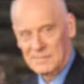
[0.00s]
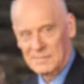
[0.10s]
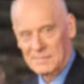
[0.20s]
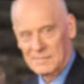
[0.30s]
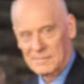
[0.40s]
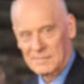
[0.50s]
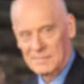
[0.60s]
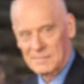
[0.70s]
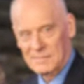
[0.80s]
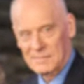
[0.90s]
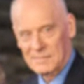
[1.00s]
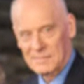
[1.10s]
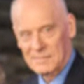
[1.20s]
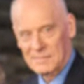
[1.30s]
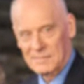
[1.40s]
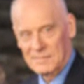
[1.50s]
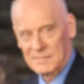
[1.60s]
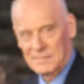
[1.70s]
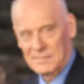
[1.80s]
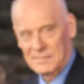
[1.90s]

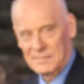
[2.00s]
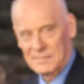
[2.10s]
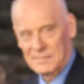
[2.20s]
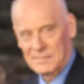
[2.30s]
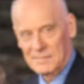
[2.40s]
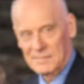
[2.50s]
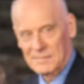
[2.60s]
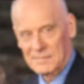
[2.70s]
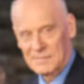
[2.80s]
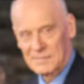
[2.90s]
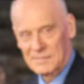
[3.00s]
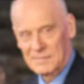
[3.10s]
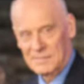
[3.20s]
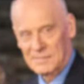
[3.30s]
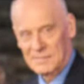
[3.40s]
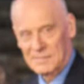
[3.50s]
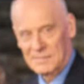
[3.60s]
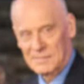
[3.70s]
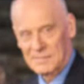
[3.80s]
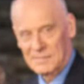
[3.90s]

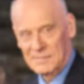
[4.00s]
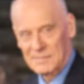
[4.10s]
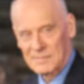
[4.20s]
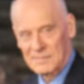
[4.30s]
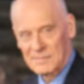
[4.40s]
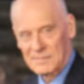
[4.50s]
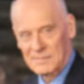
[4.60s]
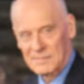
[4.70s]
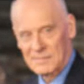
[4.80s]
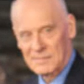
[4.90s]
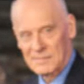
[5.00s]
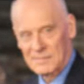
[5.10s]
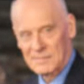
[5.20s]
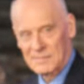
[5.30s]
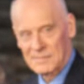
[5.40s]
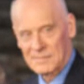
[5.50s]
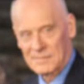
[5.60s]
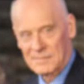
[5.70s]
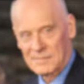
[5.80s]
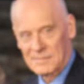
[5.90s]

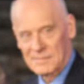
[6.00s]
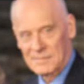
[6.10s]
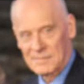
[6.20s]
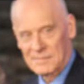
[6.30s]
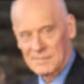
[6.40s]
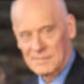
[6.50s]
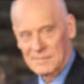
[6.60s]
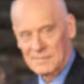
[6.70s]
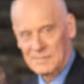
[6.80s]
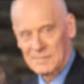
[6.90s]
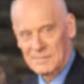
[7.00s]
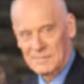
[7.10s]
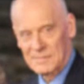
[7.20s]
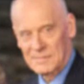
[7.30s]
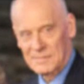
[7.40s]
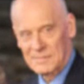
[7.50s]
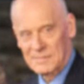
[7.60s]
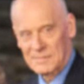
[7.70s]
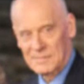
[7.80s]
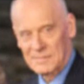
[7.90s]
(not speaking)